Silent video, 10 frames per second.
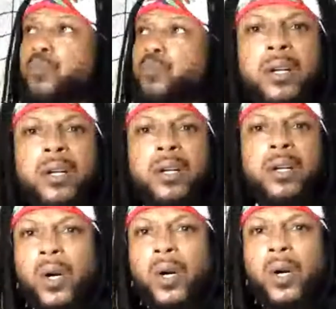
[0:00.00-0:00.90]
But
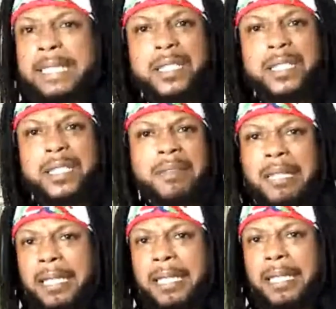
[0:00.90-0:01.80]
Coca-Cola did their
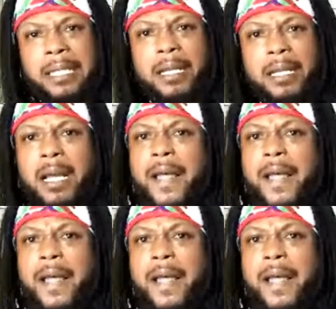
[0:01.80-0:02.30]
thing.